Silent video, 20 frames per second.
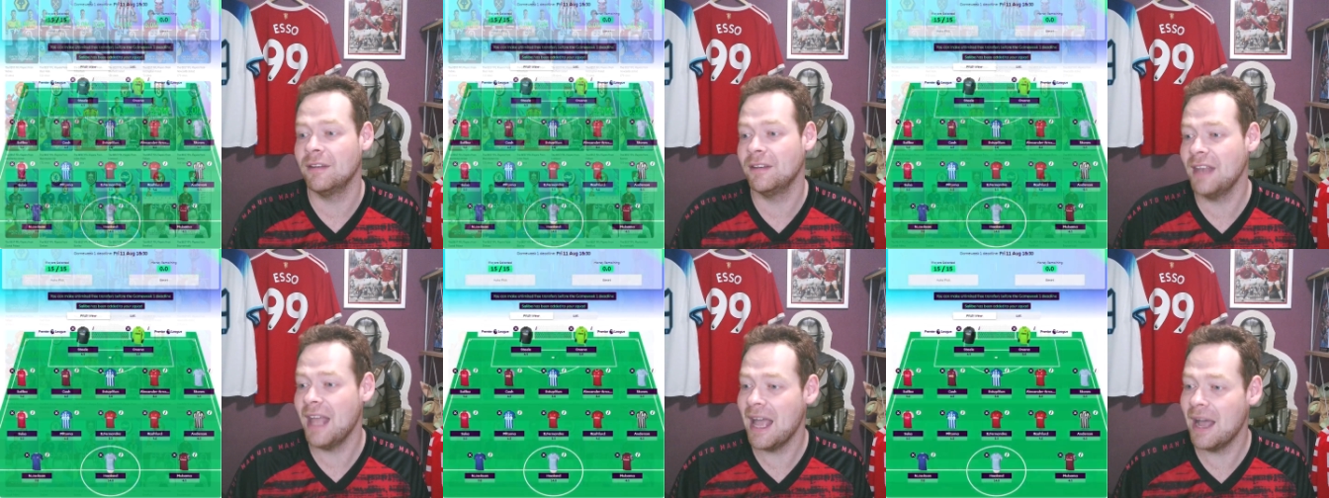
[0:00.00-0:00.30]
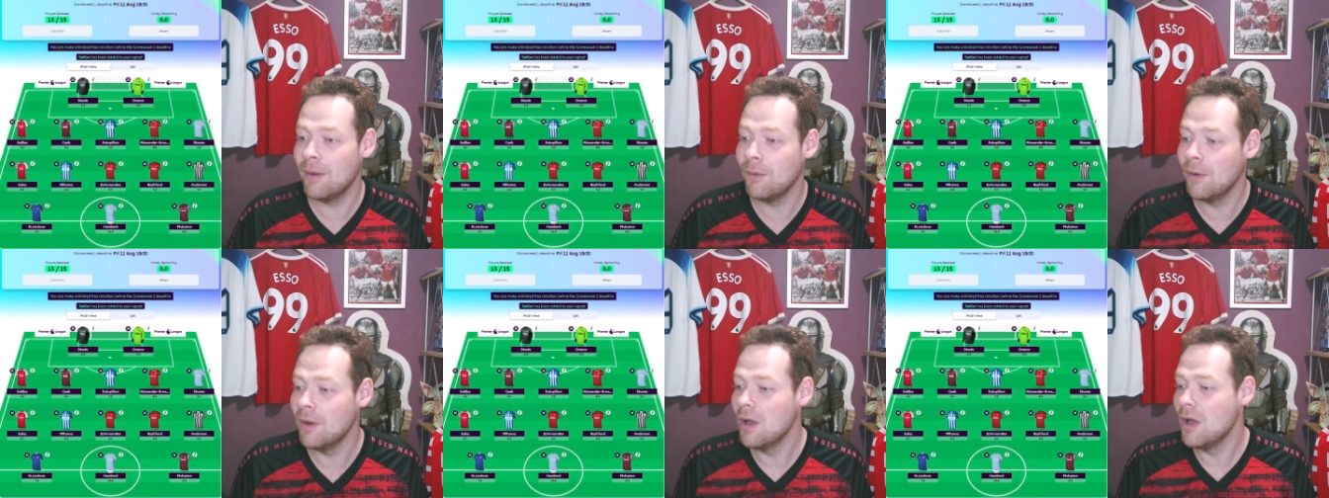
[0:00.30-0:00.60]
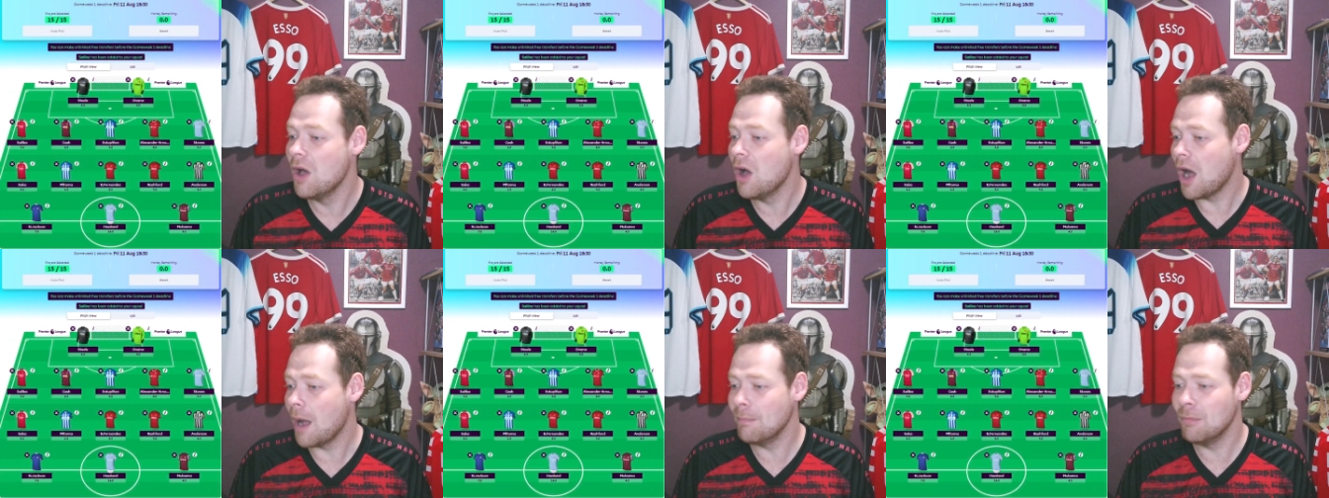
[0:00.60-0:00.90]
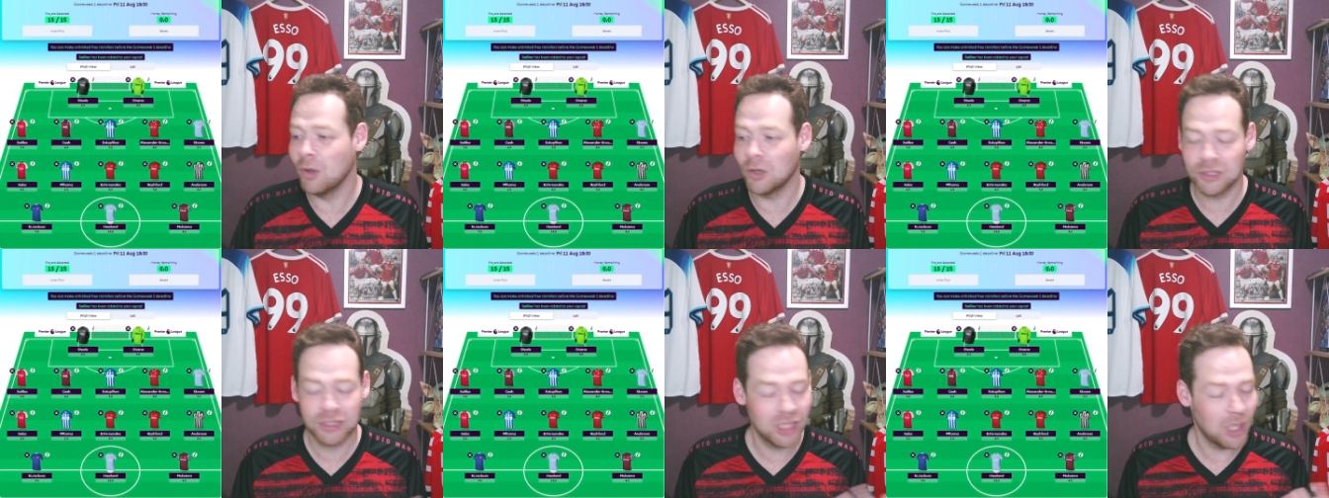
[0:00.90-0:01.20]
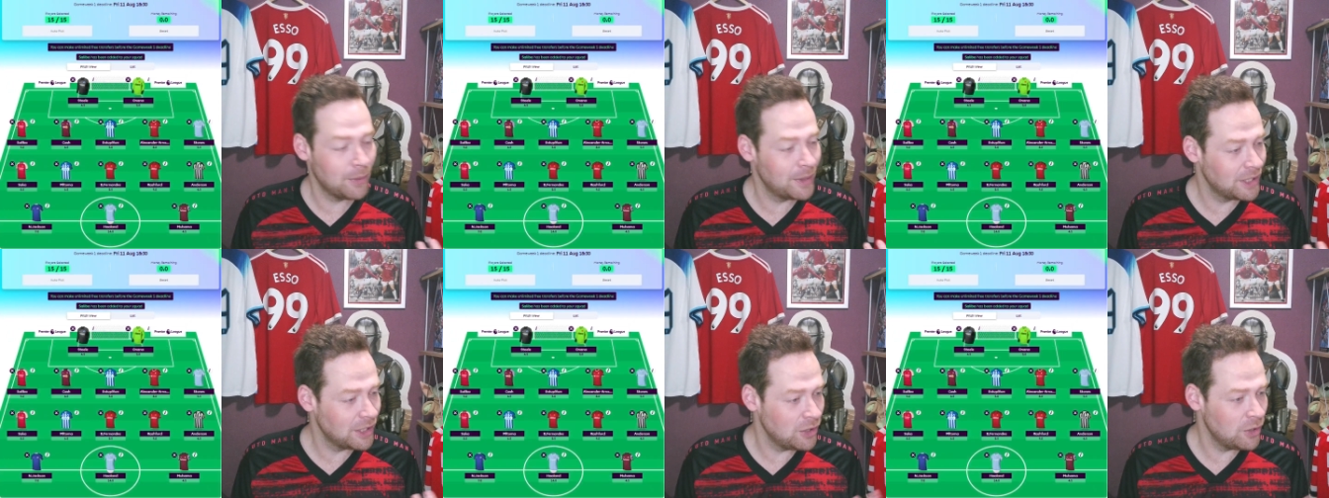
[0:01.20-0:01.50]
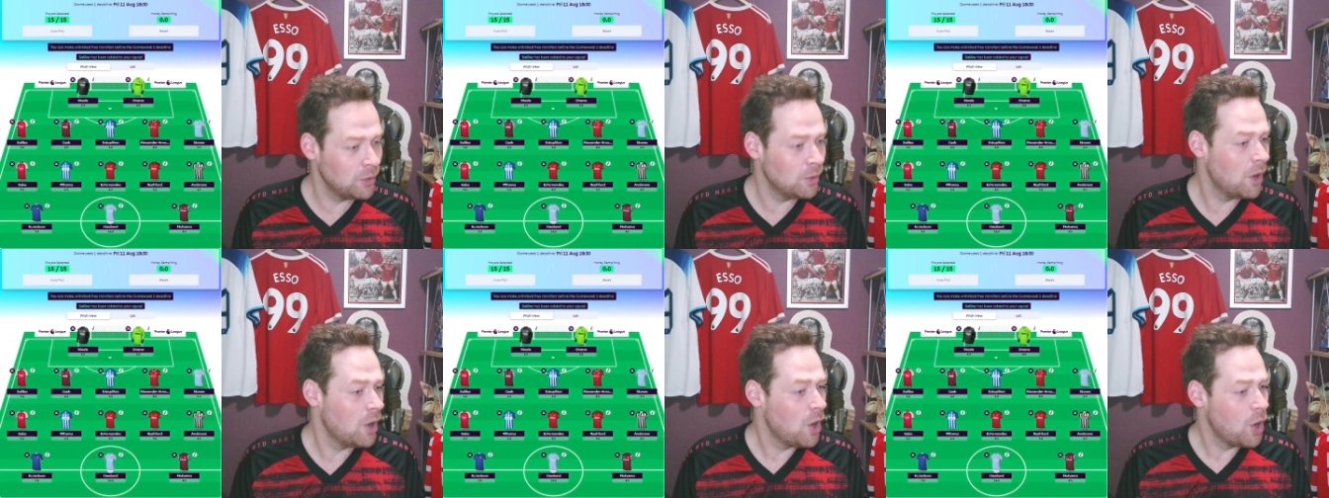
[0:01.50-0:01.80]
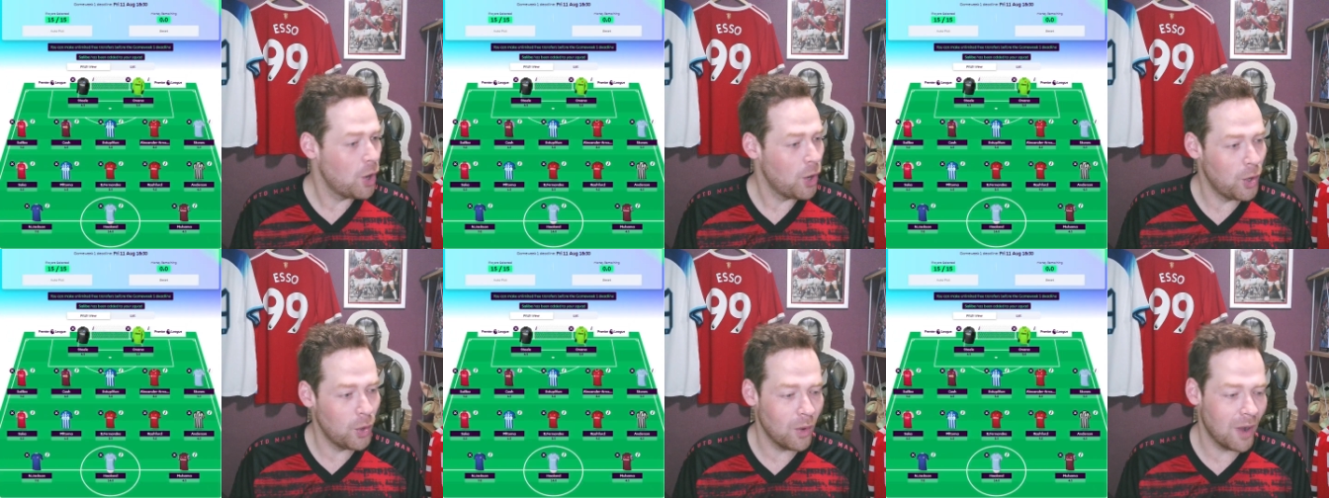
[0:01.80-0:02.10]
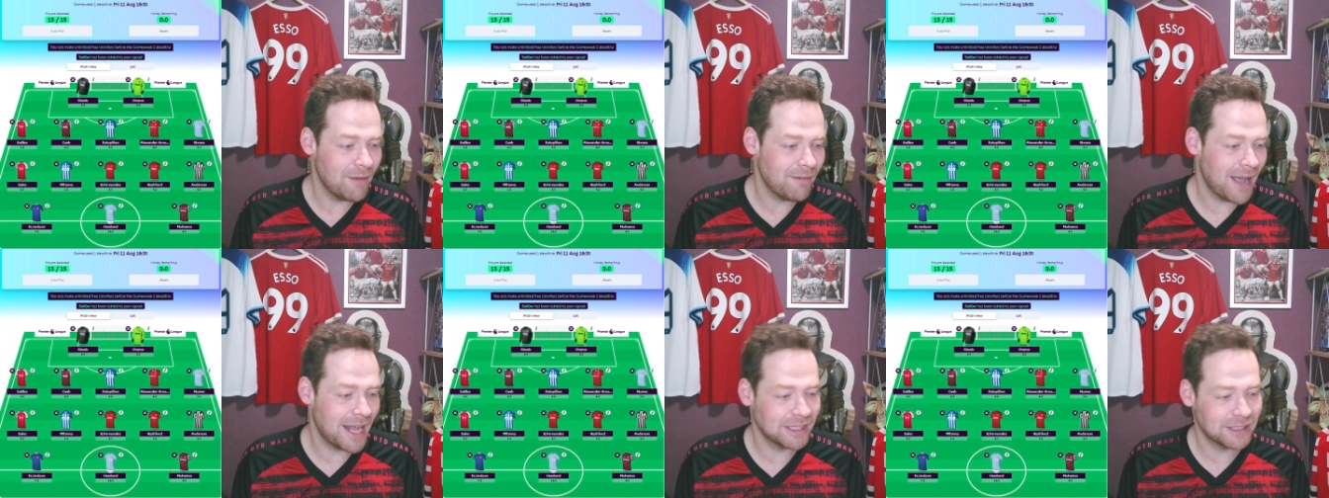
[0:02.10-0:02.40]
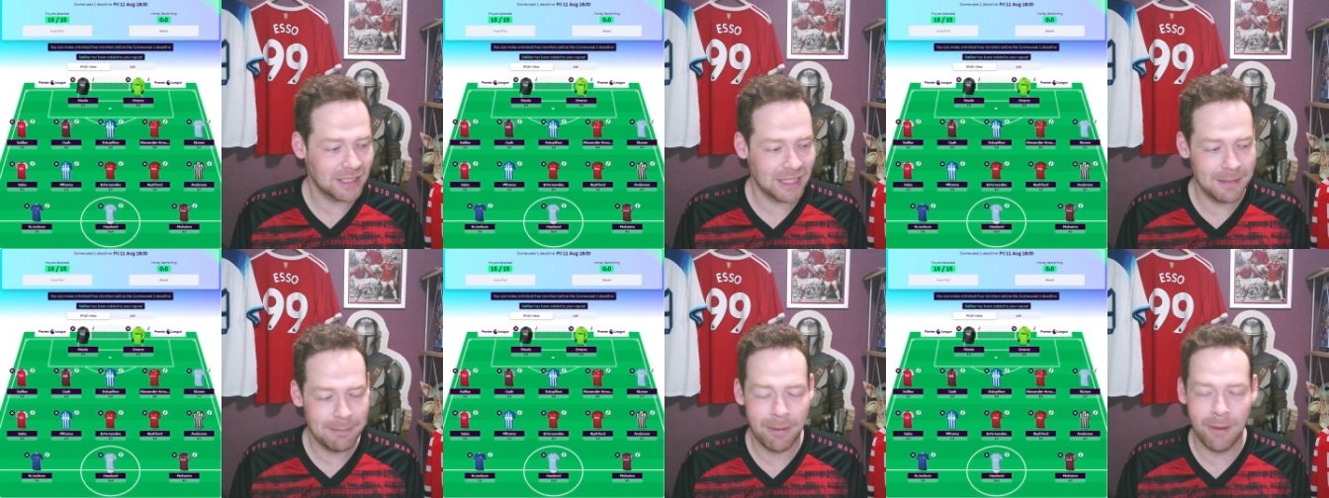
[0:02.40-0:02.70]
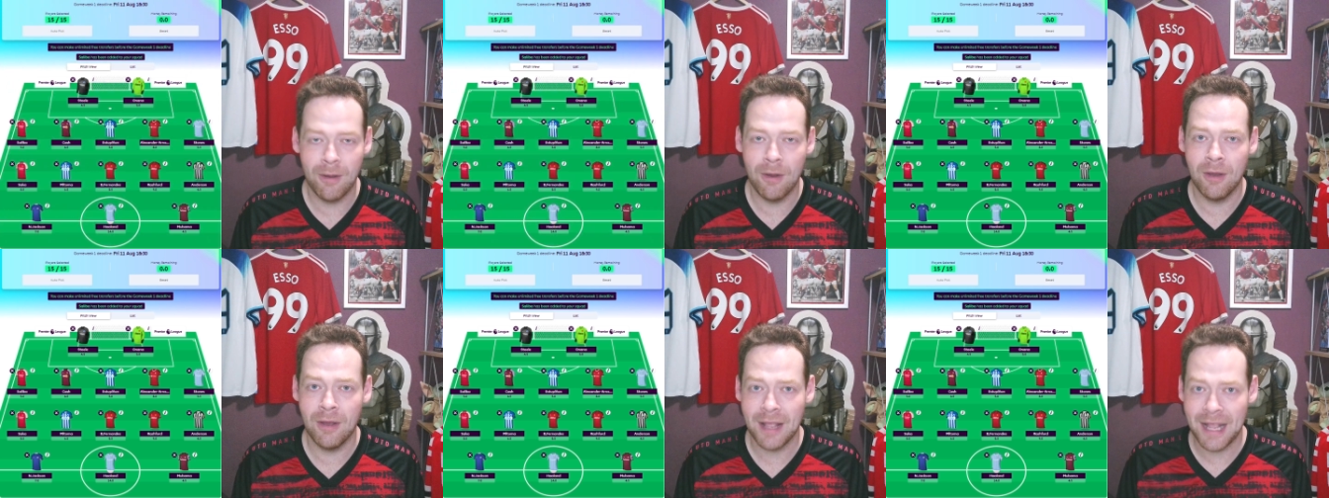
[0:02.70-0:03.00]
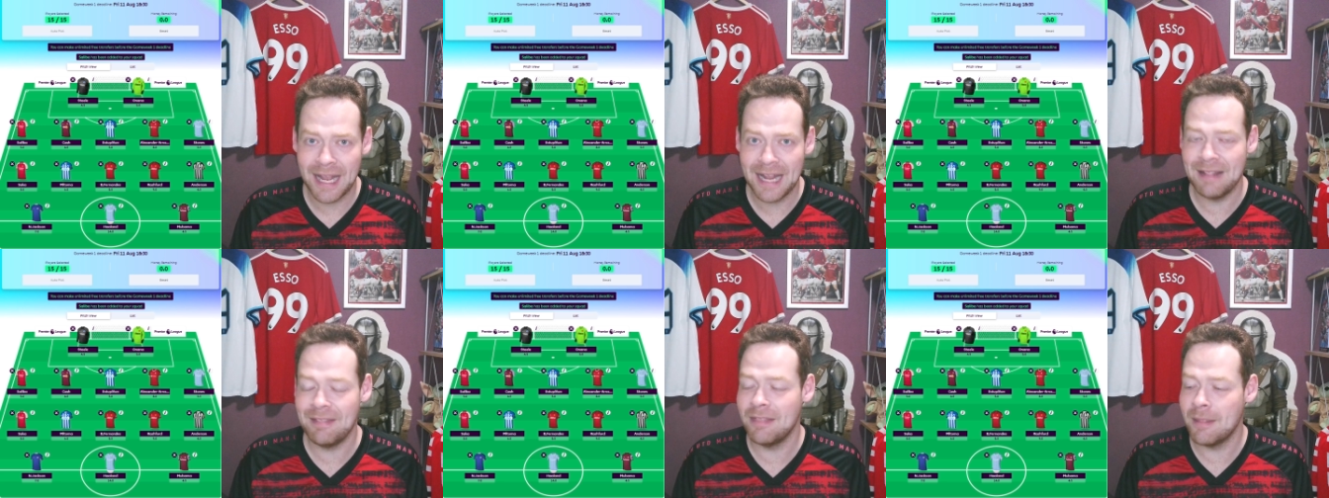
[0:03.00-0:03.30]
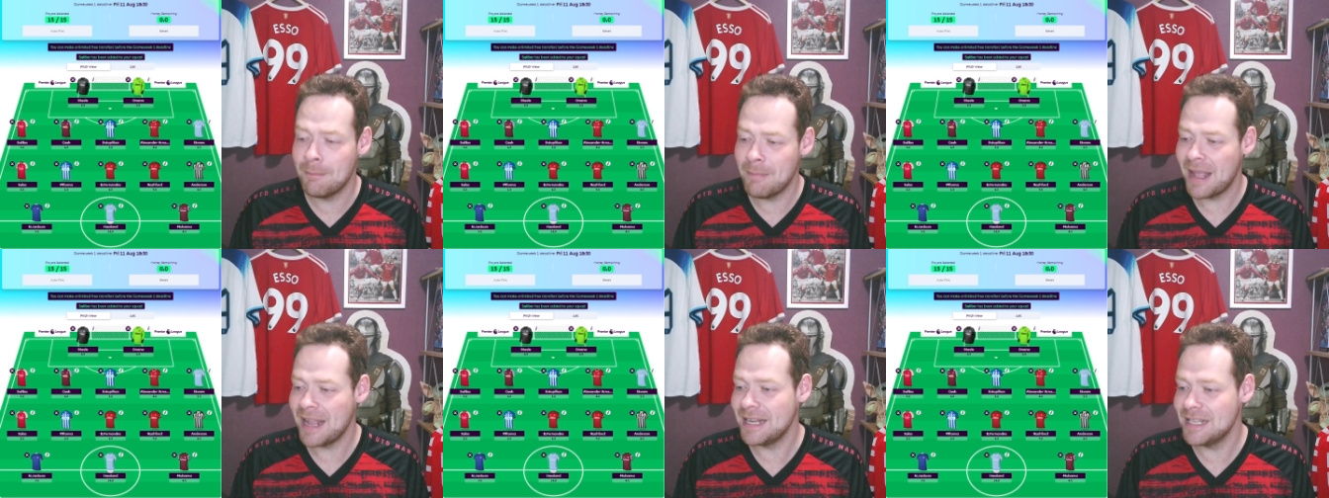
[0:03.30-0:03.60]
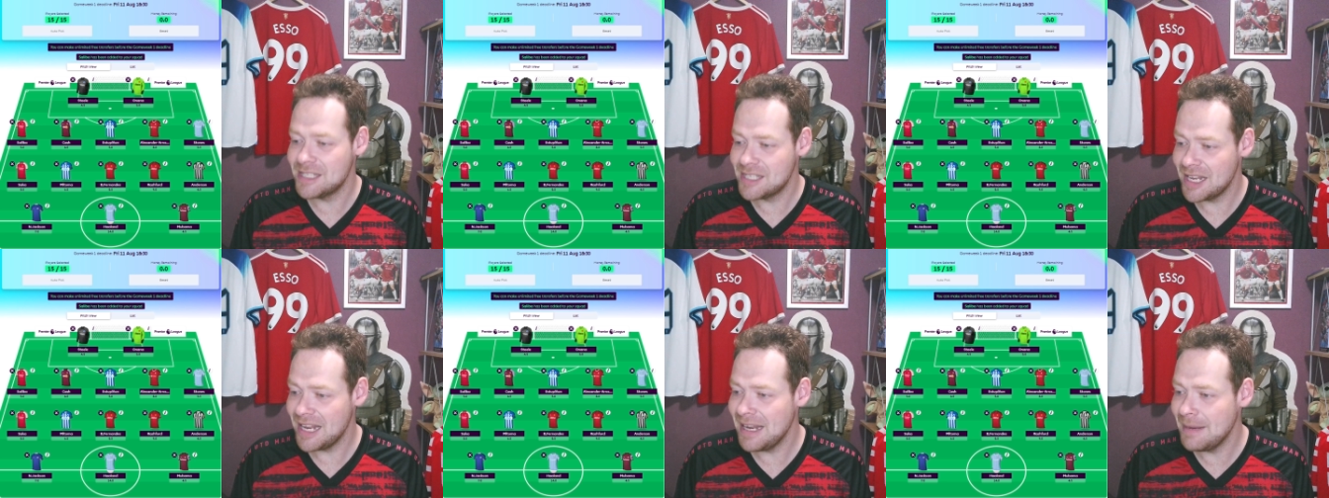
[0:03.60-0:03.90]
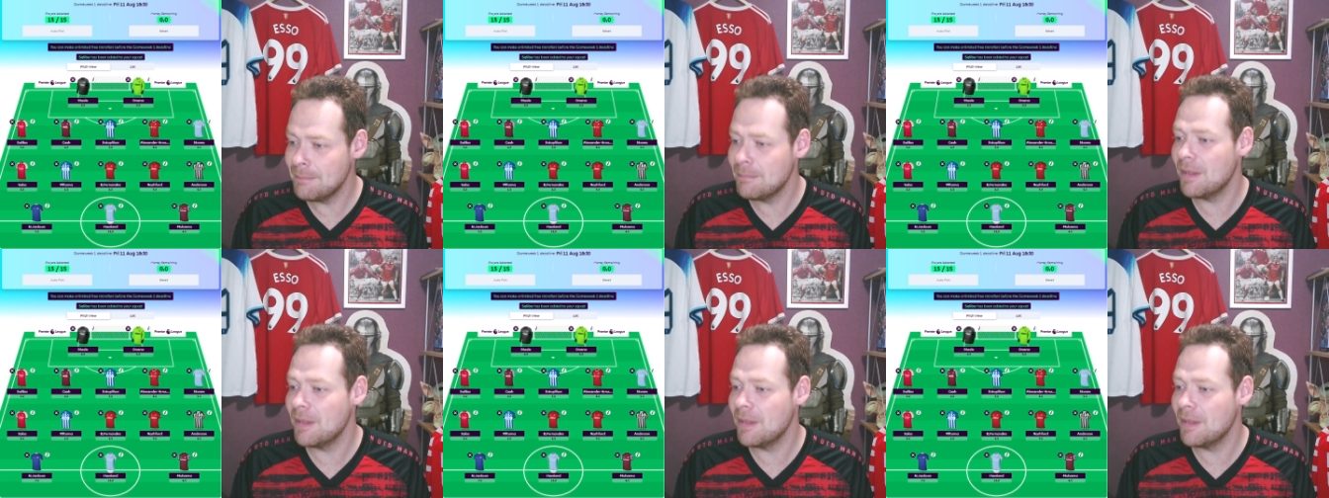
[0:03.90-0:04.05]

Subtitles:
Now, I'm not showing you who I've actually put in the main team,